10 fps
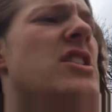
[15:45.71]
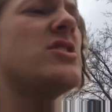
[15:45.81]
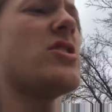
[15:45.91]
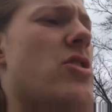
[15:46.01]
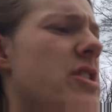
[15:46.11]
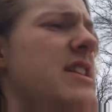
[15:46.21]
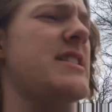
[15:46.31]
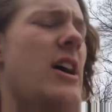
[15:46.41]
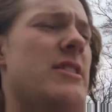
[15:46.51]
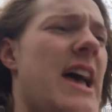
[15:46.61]
so of course I
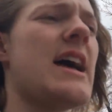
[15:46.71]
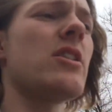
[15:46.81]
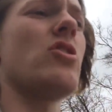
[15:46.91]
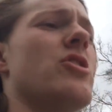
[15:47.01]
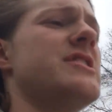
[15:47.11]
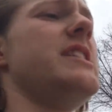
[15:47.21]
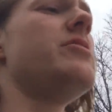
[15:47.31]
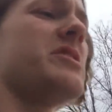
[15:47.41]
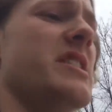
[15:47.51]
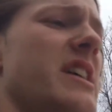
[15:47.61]
tell Dad, of course,
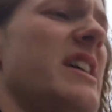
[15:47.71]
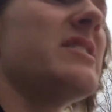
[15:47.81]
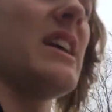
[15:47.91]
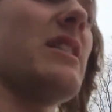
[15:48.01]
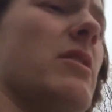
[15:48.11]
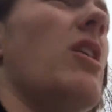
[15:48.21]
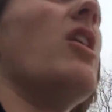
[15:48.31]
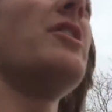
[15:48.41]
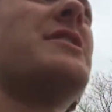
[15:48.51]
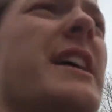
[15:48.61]
he's like,
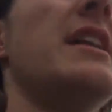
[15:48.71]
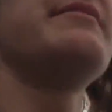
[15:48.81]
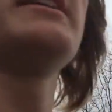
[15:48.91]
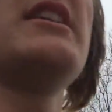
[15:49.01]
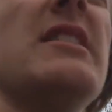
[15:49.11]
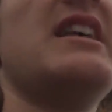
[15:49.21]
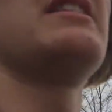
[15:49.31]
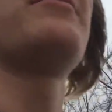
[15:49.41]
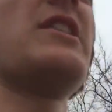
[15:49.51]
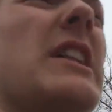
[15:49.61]
are you kidding me? And then